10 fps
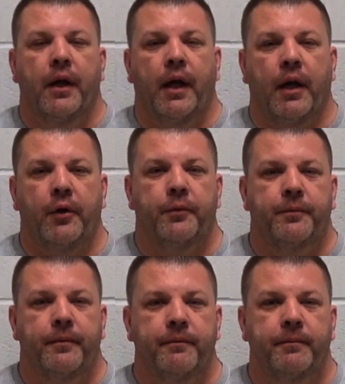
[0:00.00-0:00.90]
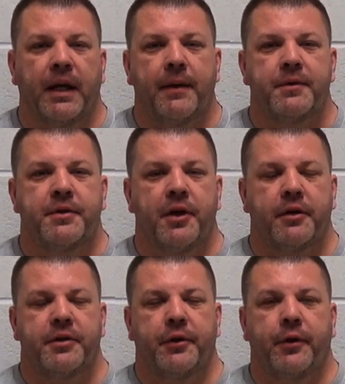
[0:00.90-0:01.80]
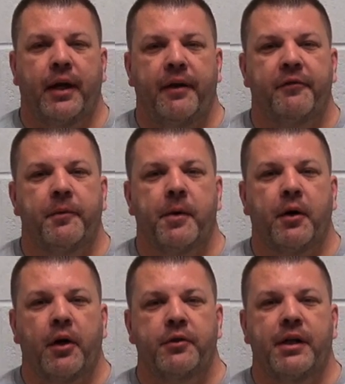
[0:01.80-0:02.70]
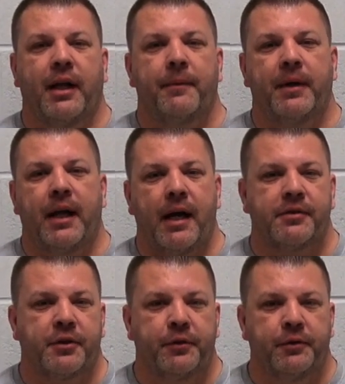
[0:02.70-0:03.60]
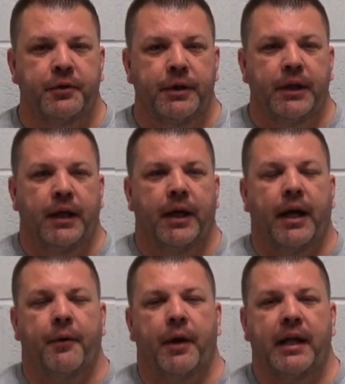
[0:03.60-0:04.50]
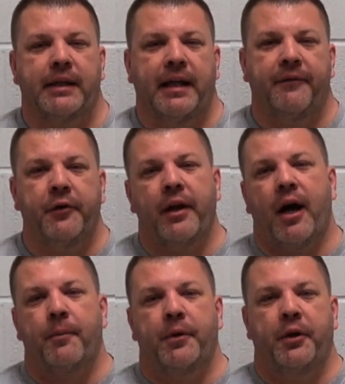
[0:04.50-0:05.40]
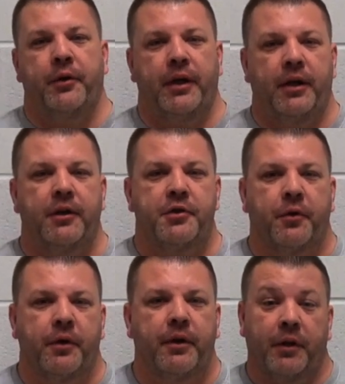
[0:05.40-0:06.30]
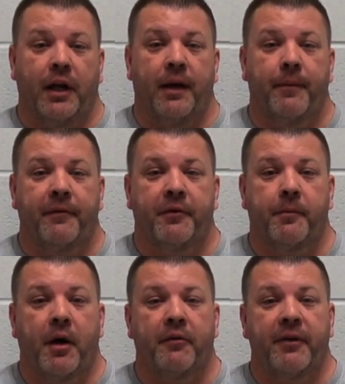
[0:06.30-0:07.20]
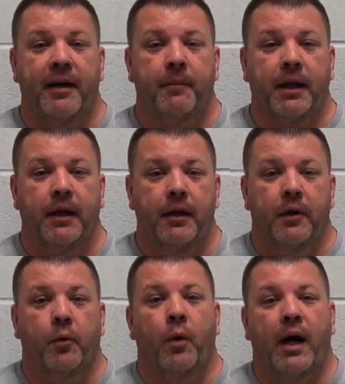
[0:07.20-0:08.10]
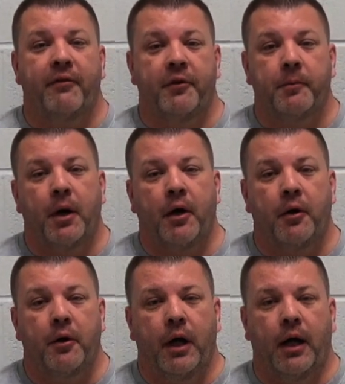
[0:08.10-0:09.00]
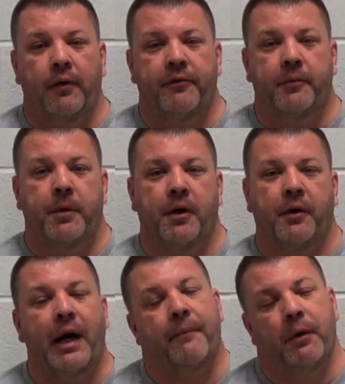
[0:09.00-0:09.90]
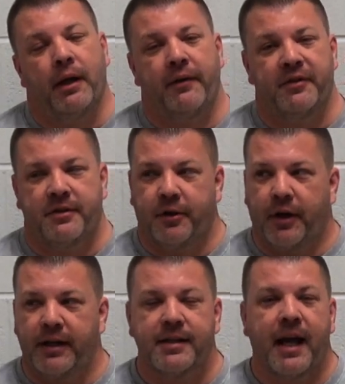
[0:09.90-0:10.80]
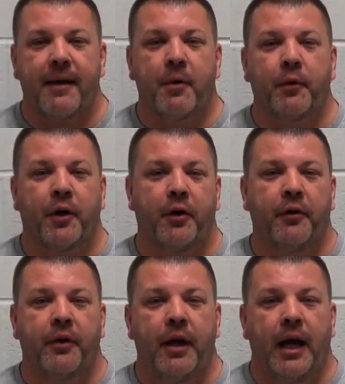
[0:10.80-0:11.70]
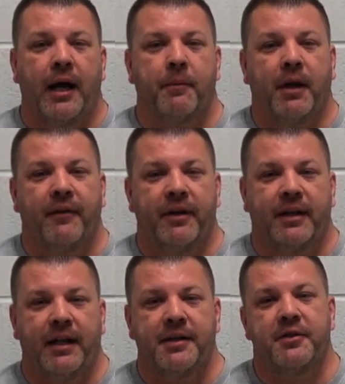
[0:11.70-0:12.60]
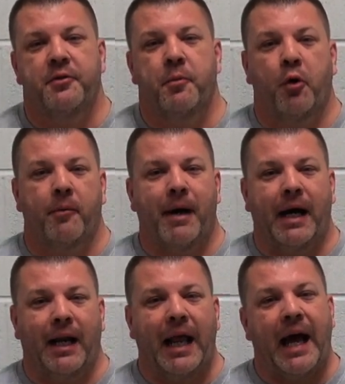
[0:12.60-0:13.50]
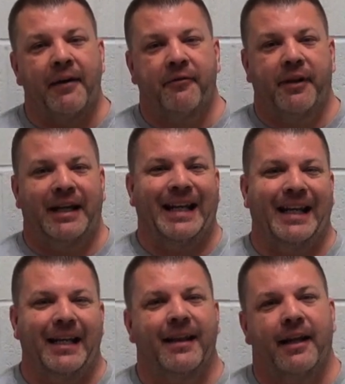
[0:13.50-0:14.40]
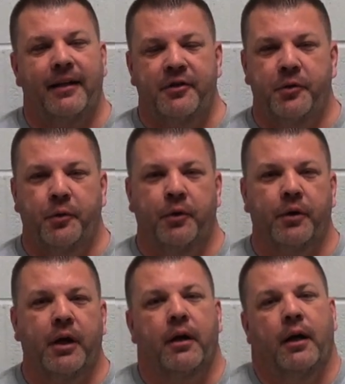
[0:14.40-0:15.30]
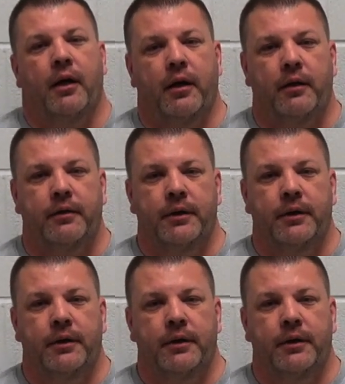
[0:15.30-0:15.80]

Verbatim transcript: Hello, my name is Chuck Gentry, head football coach at Lebanon High School, and I would like to give you the opportunity to join the Lebanon football family. Why football? Uh, football, I believe, is the greatest game on earth. I believe it teaches you more about life than anything that you will uh,